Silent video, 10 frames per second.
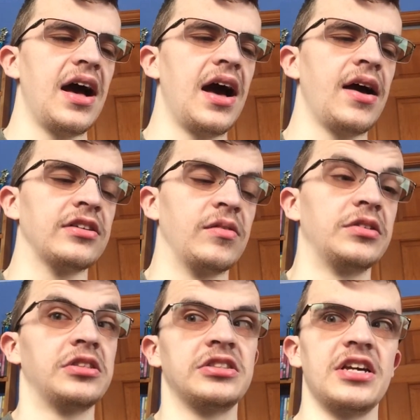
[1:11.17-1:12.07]

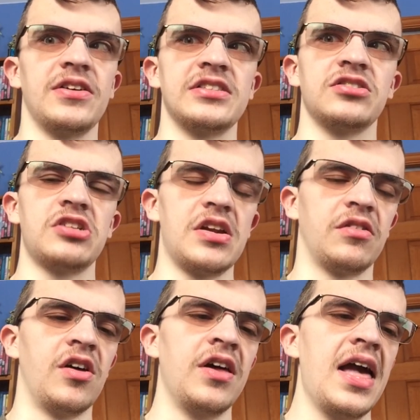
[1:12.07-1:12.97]
well, it's a series in
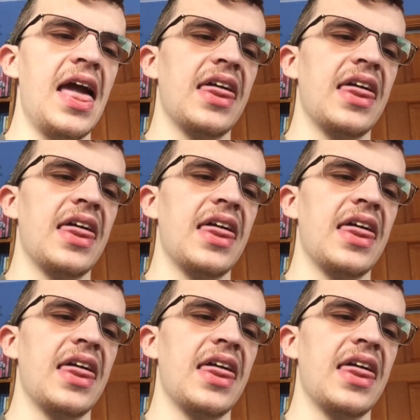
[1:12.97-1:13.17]
general,